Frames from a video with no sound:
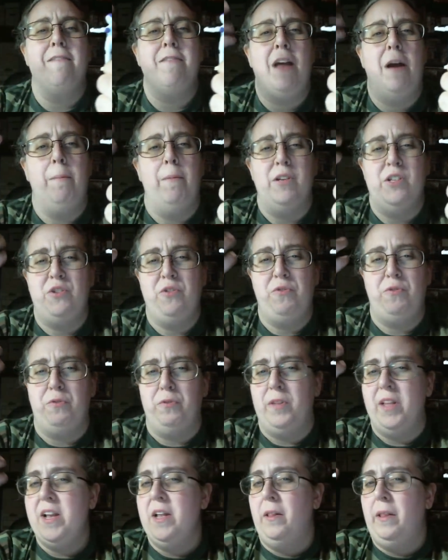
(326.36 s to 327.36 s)
that much
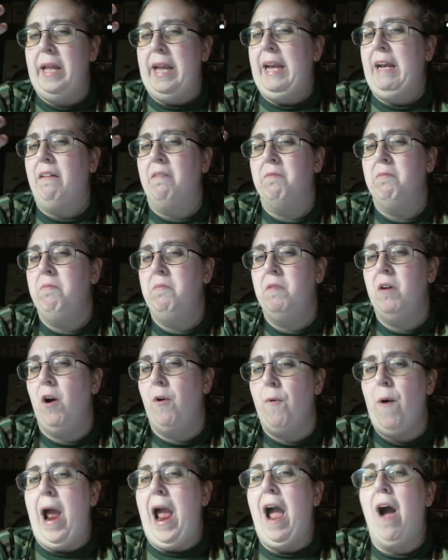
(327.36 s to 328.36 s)
flailing
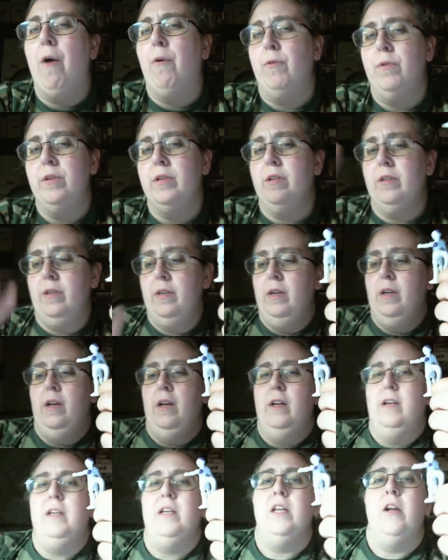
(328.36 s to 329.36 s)
around,
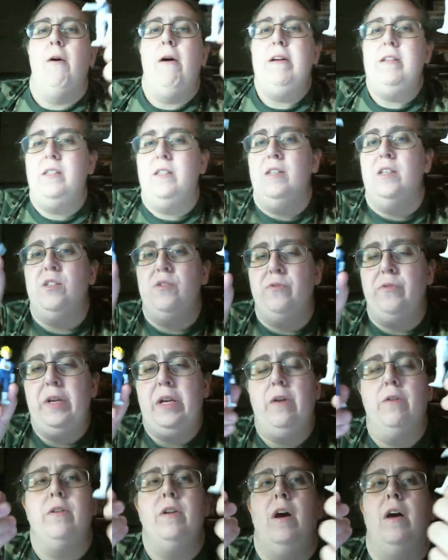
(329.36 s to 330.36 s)
as this
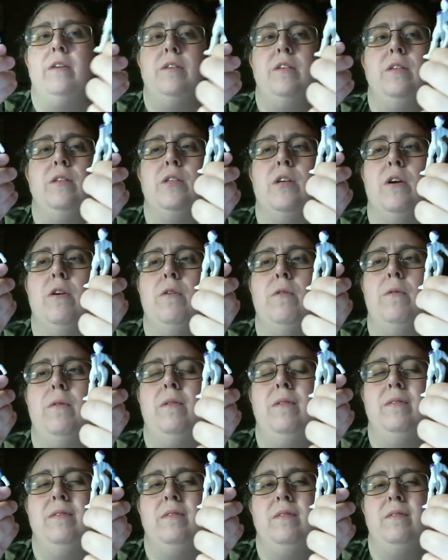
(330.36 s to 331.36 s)
figure does, and so
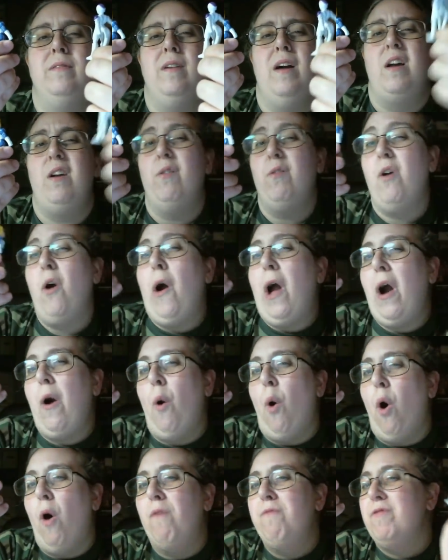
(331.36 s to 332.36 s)
I don't know how
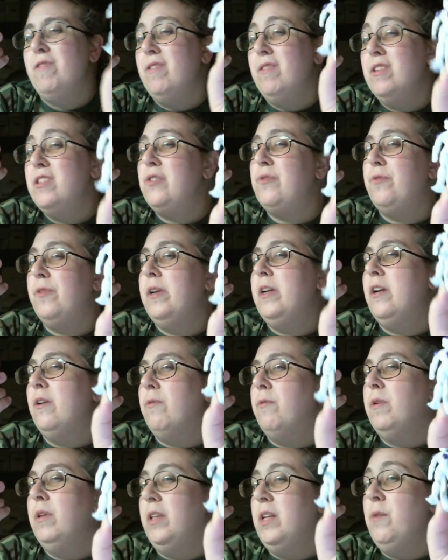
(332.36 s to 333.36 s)
often this figure
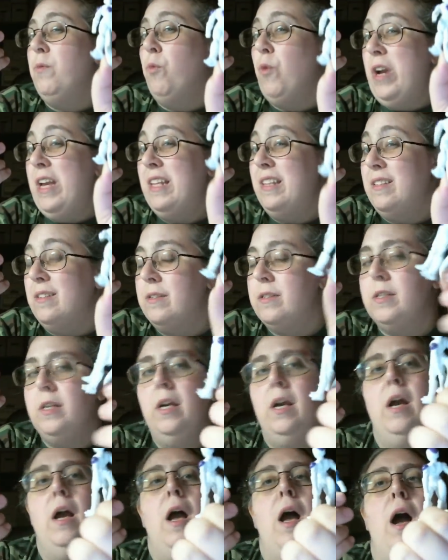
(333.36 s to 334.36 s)
really wins,
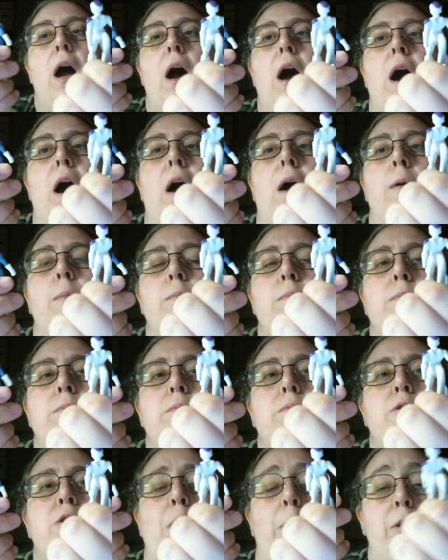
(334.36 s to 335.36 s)

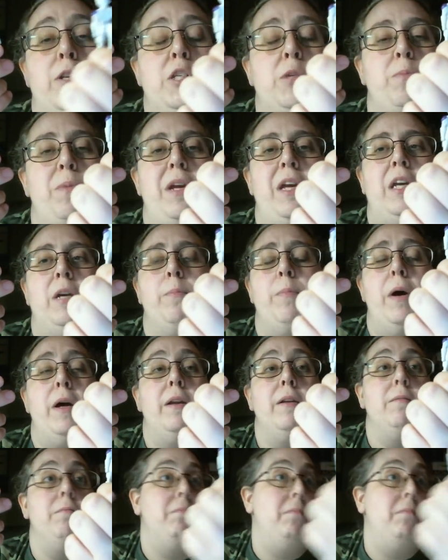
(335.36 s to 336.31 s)
so to speak, but